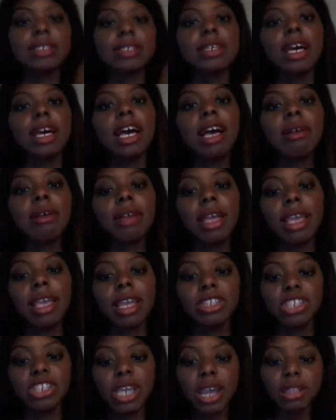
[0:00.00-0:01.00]
Again,
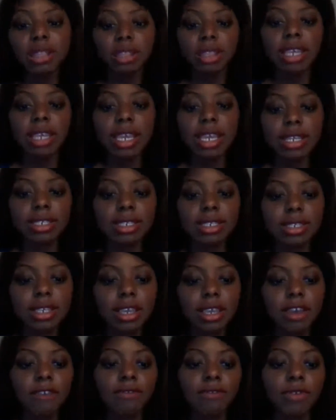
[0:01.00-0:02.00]
check out the links
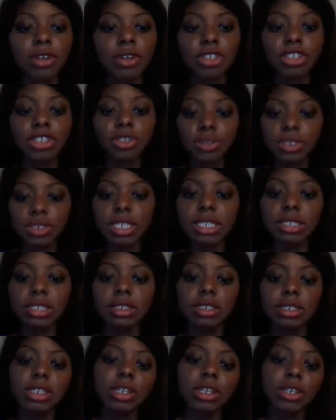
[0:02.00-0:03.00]
for
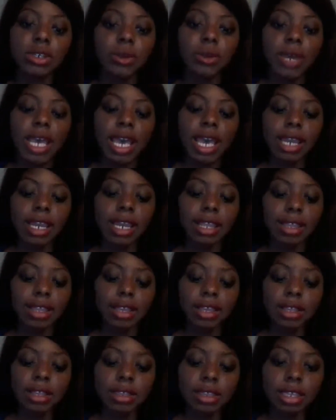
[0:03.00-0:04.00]
students. Go ahead and look
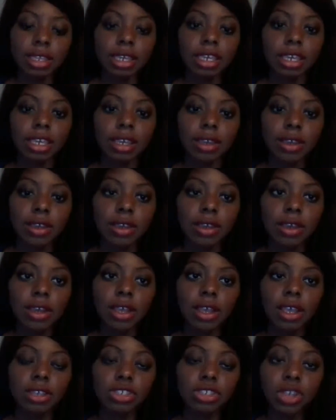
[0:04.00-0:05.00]
at the
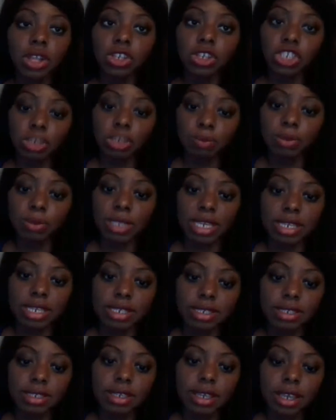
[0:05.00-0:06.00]
scholarship
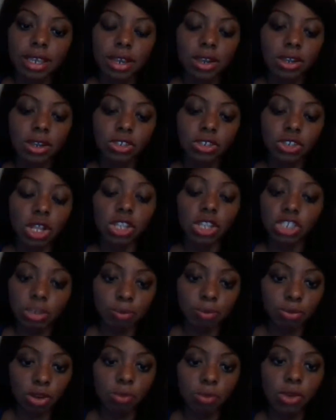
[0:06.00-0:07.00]
links or scholarship
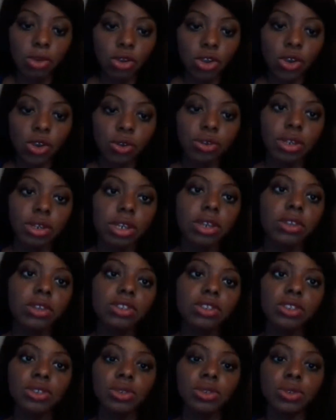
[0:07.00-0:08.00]
promo code
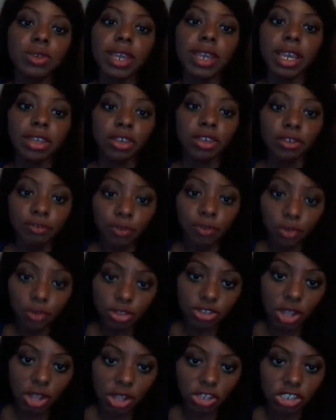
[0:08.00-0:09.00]
to get your full
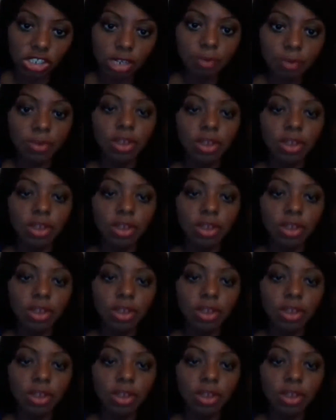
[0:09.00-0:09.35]
scholarship